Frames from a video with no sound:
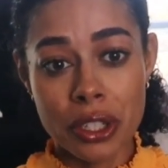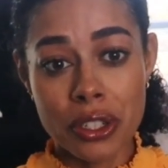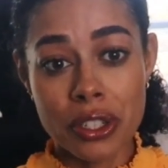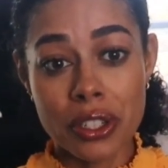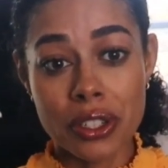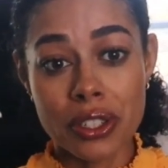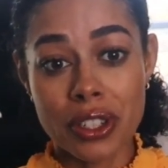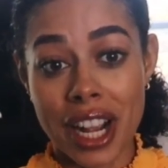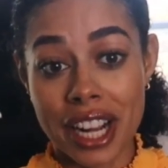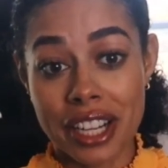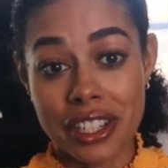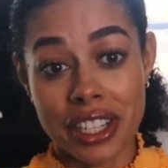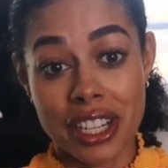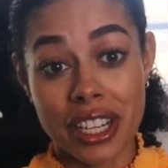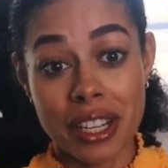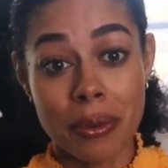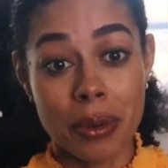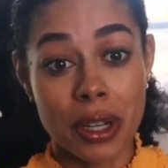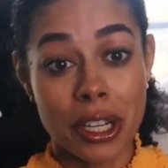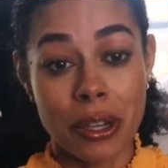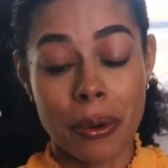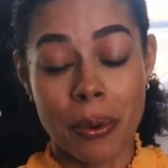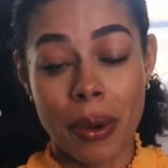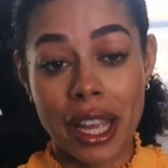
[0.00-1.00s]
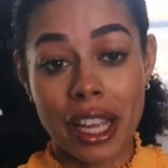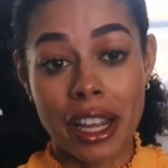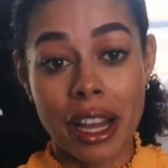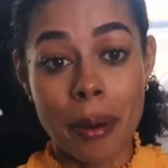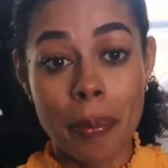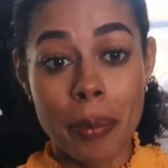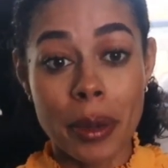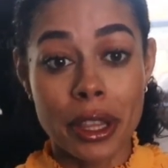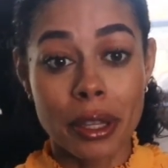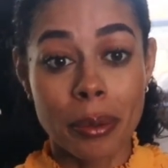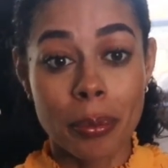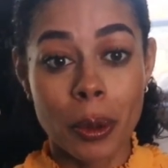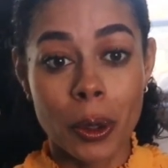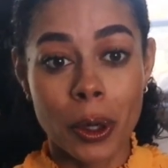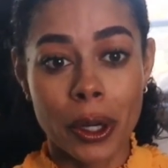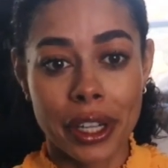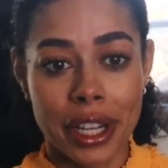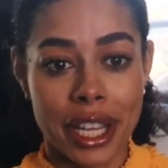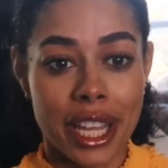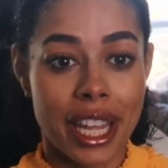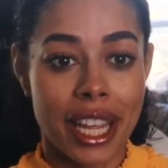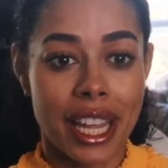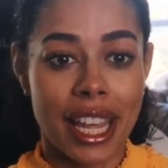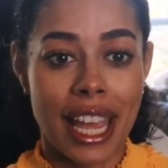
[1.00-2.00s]
stretching when you wake up in the
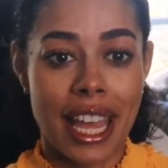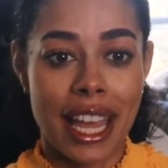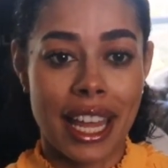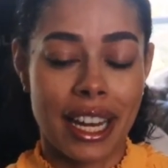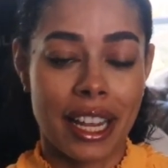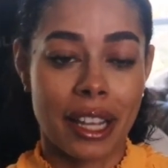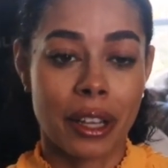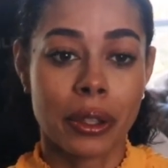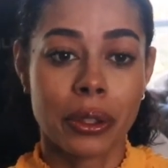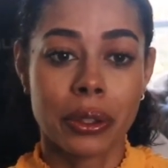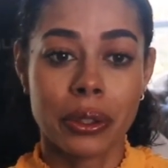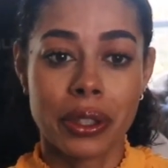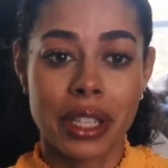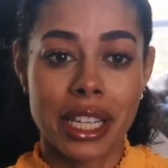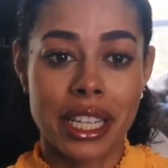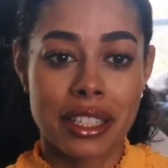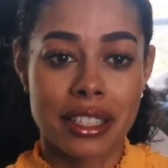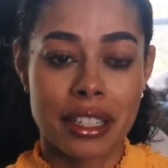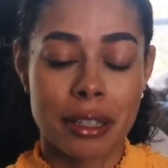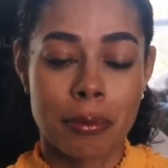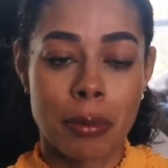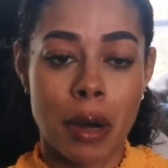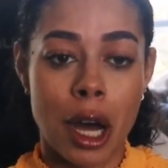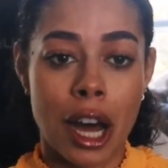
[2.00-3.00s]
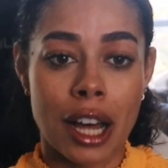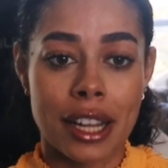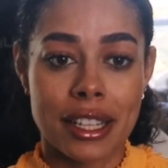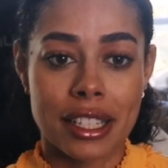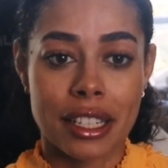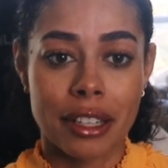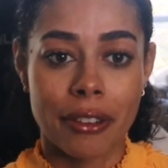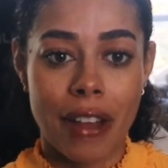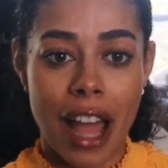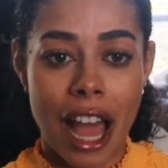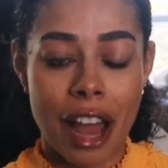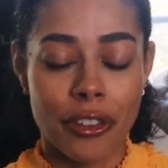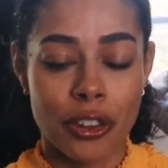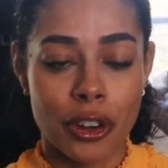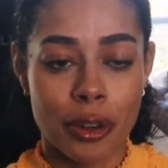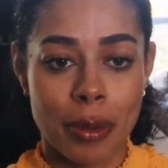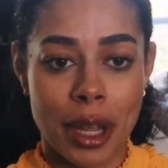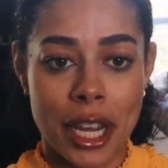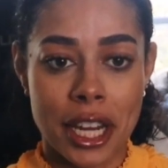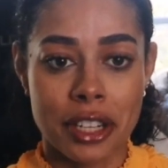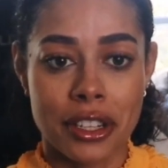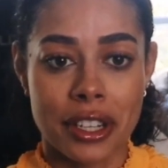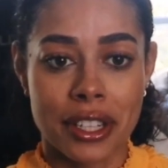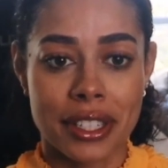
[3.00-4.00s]
morning and including some positive
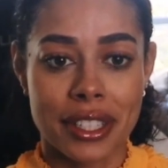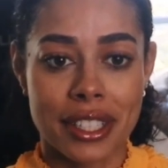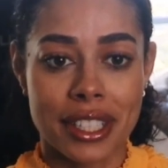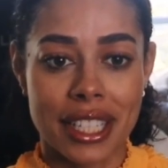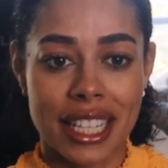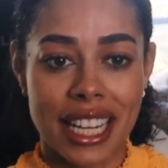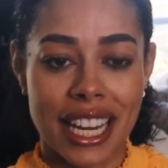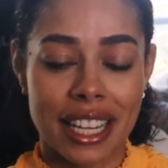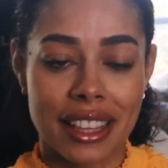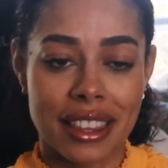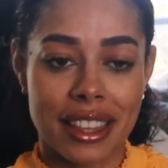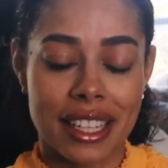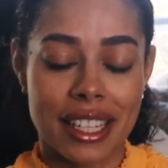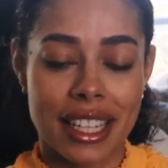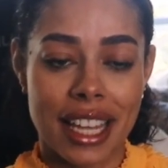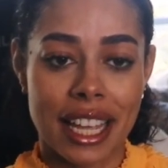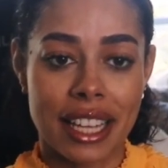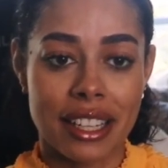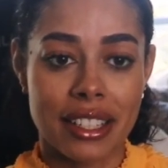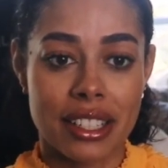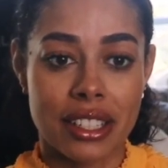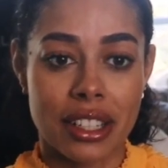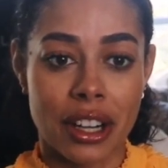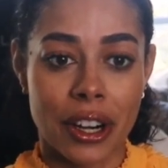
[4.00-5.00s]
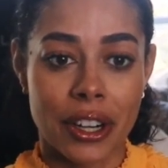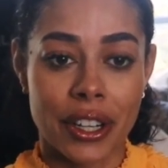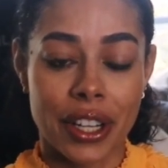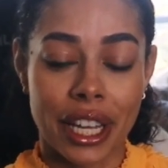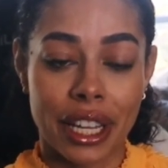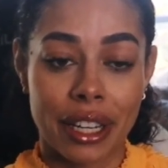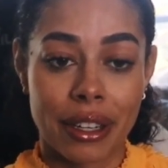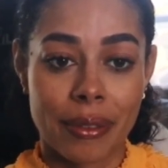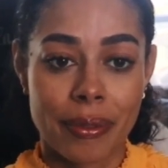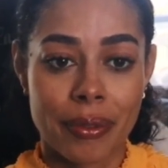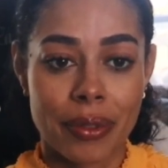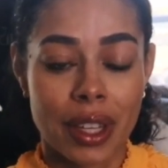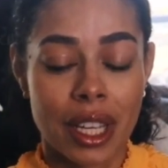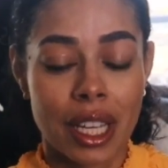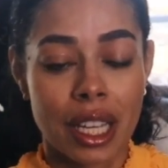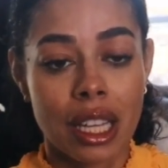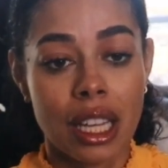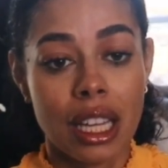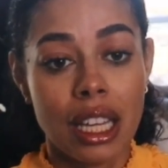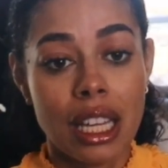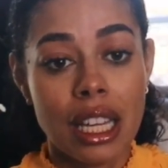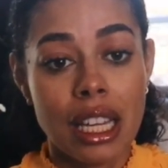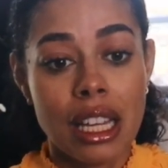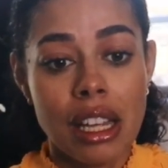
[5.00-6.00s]
affirmations to get the day started.
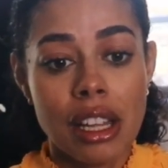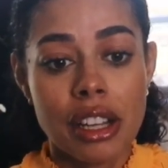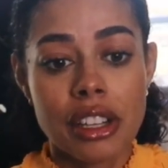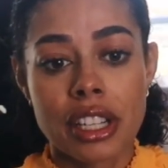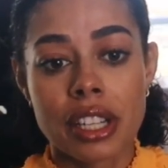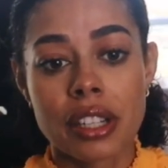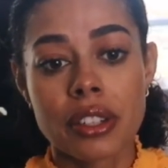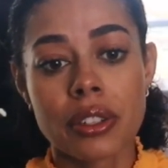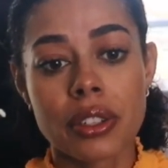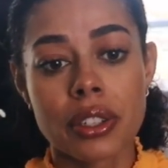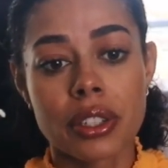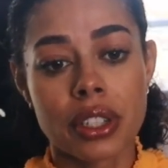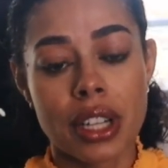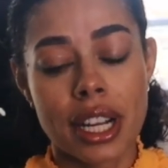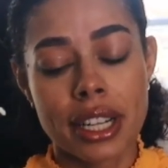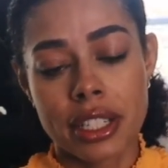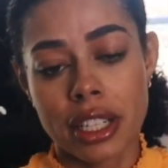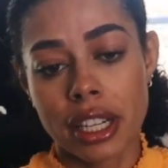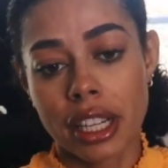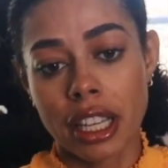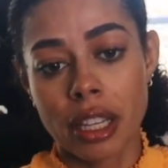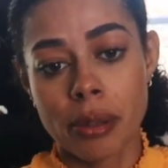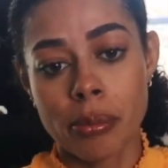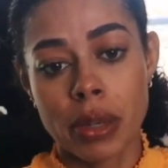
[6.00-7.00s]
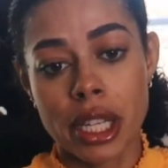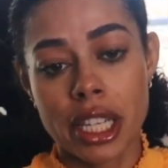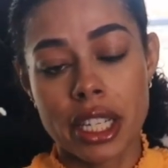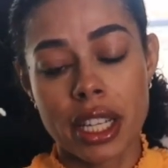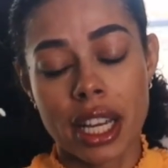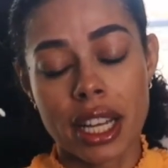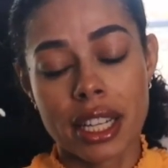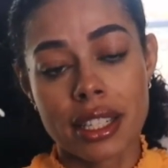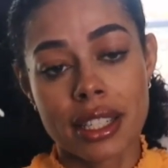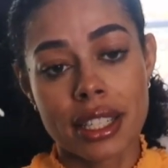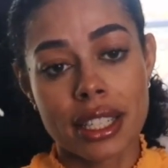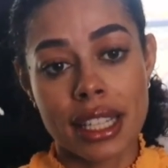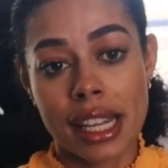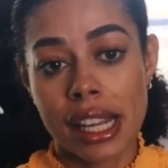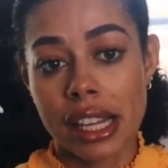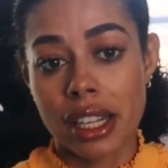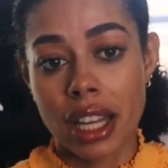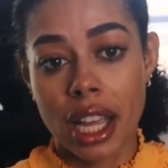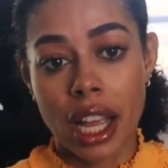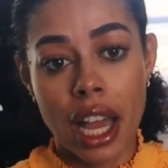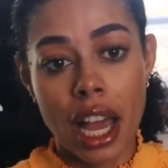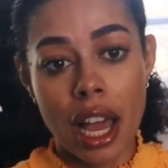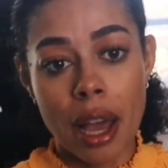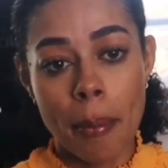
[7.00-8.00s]
Gentle stretching can be done
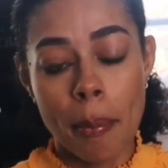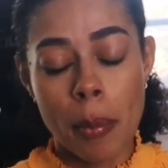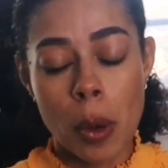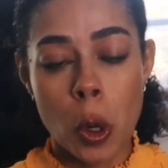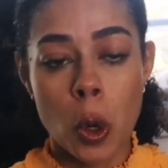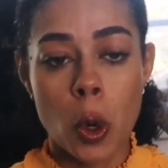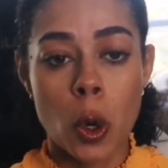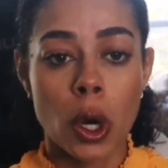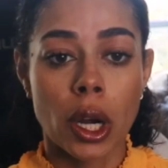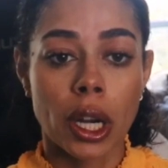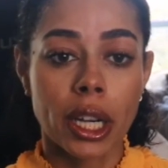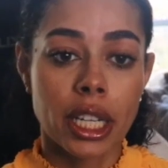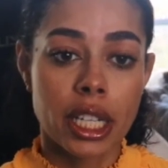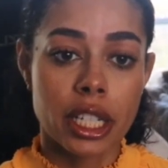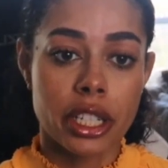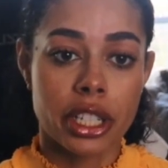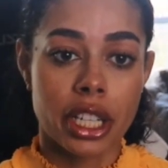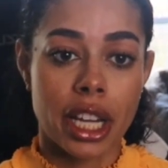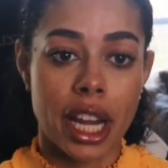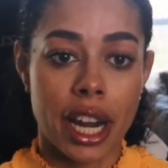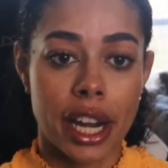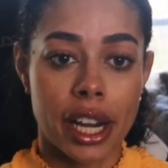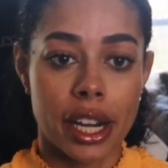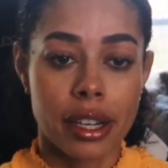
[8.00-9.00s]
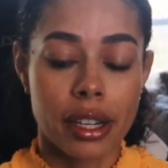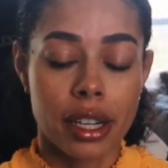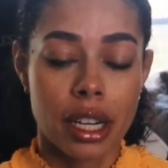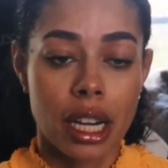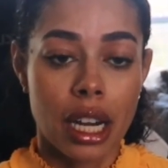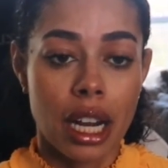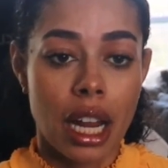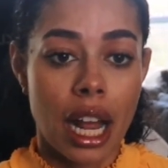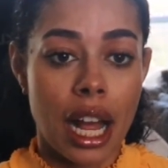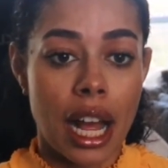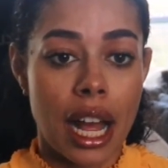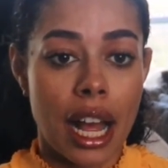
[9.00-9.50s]
standing up or in a chair.